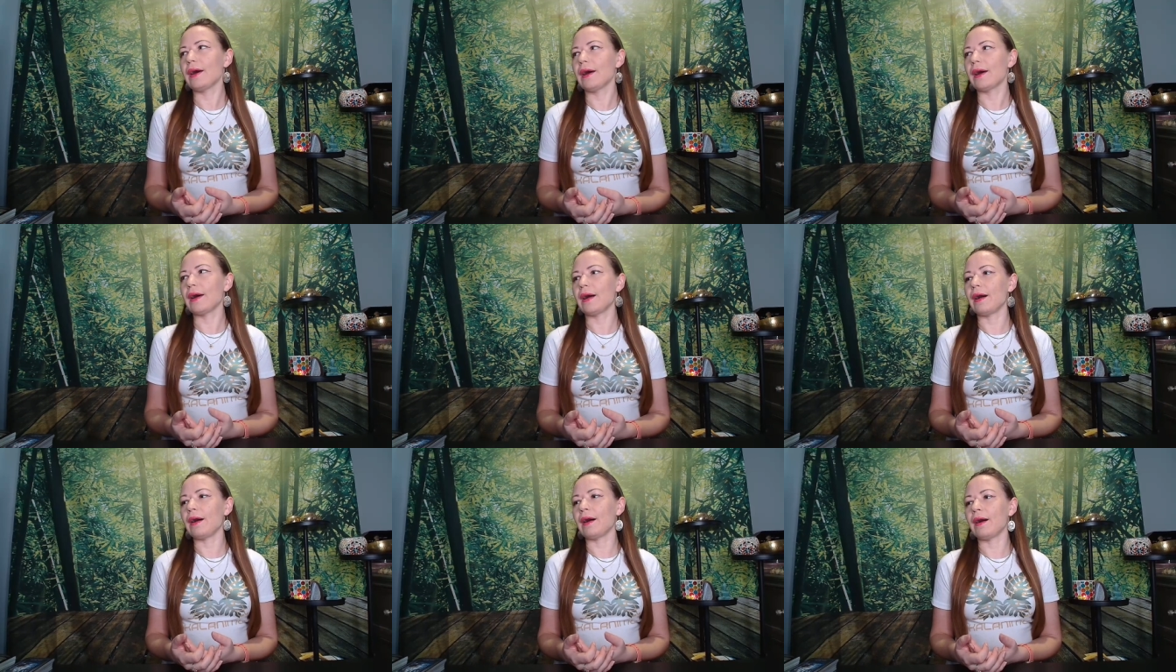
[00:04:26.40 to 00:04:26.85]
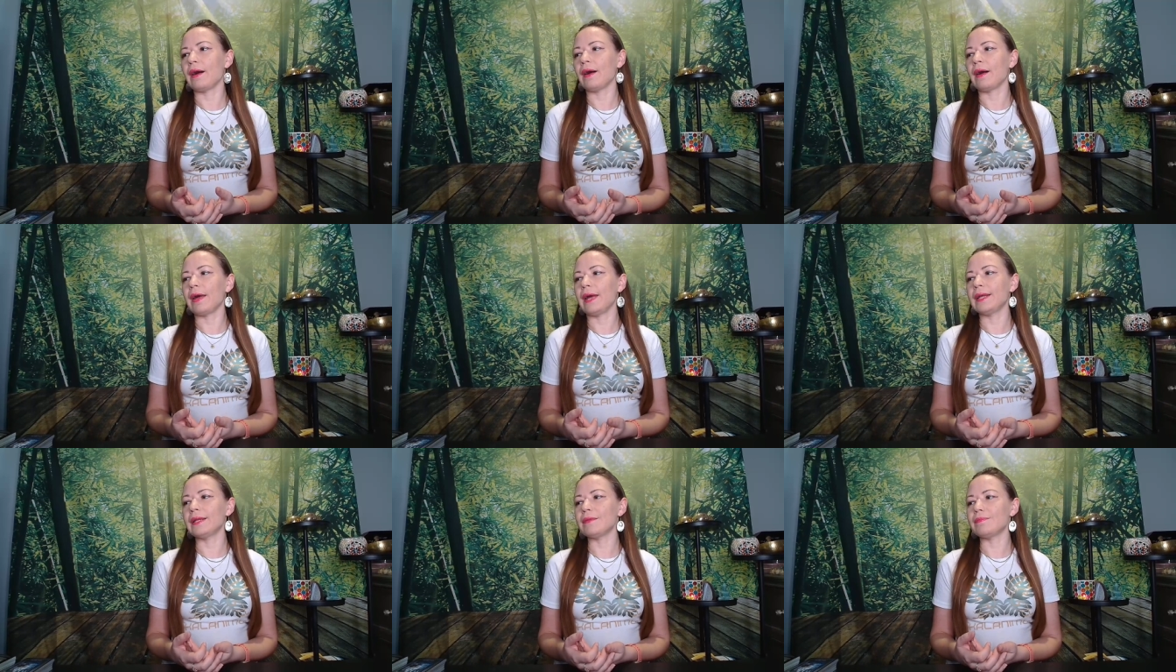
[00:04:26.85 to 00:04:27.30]

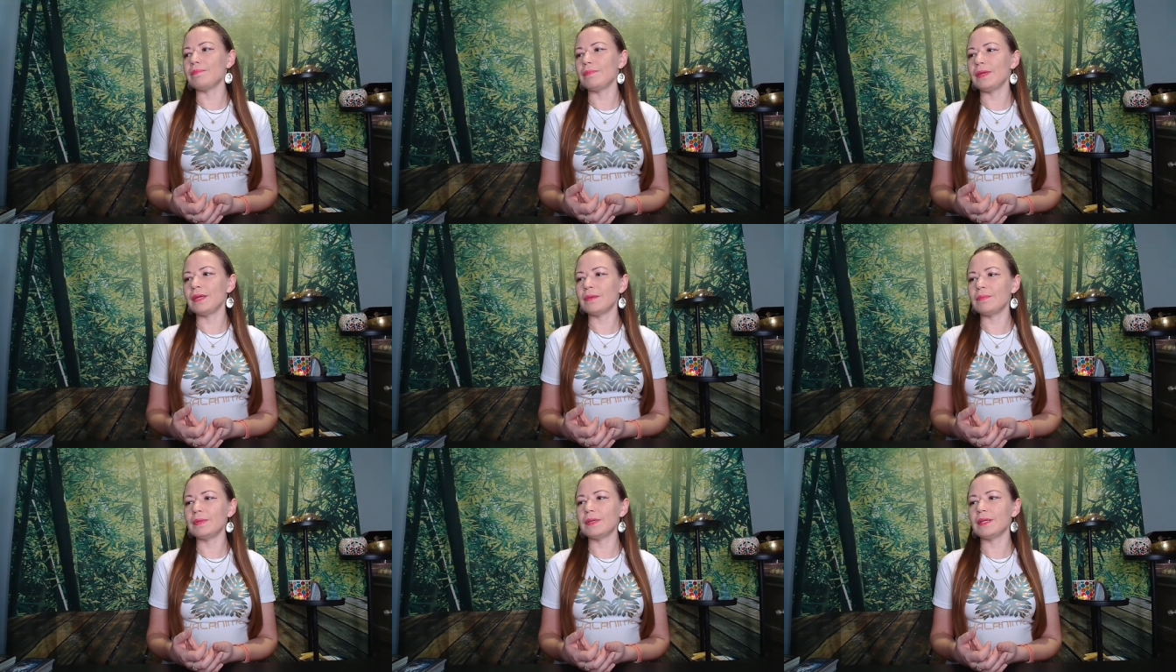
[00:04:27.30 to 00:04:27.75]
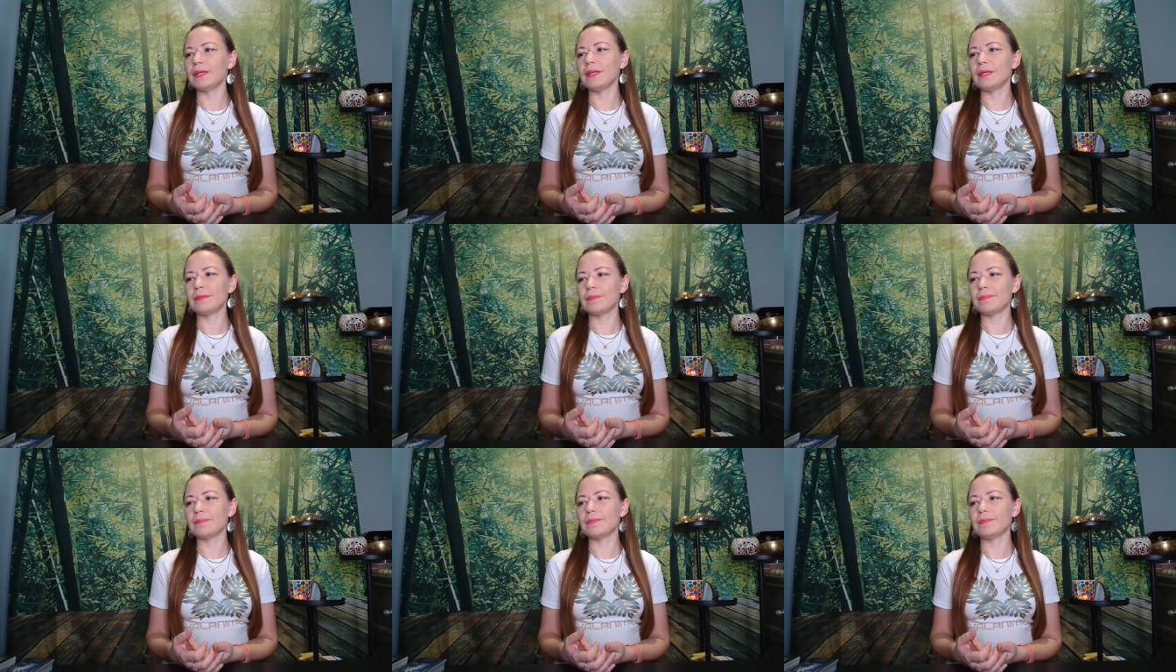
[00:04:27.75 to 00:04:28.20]
And it may
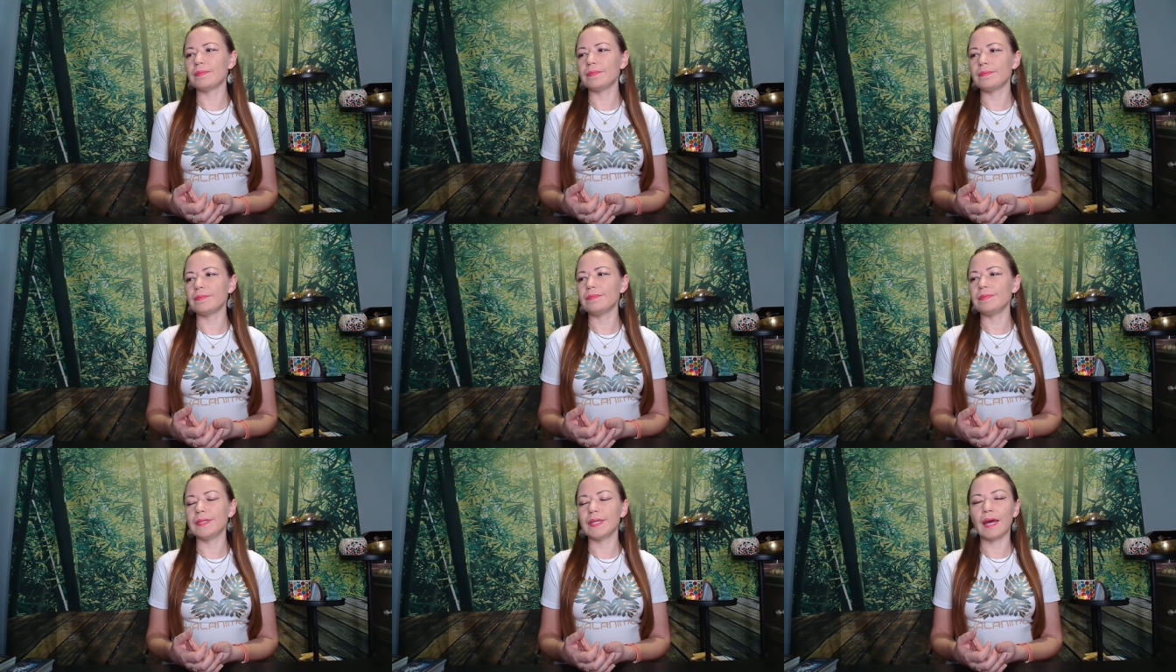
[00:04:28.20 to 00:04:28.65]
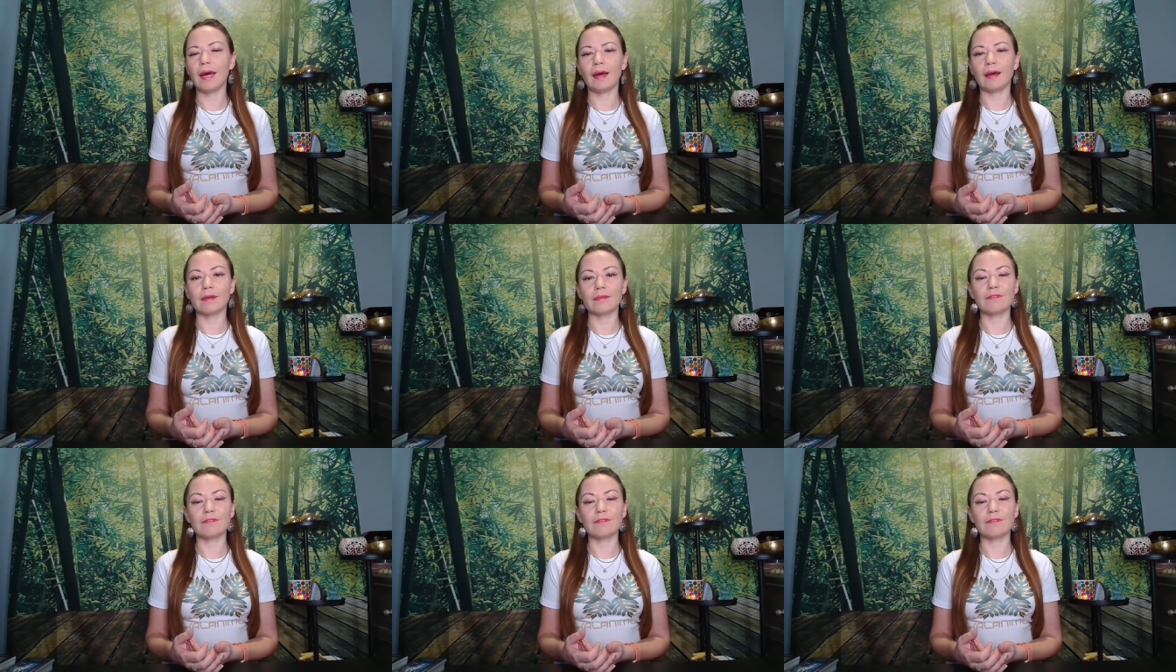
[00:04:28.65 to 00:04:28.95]
be, yeah,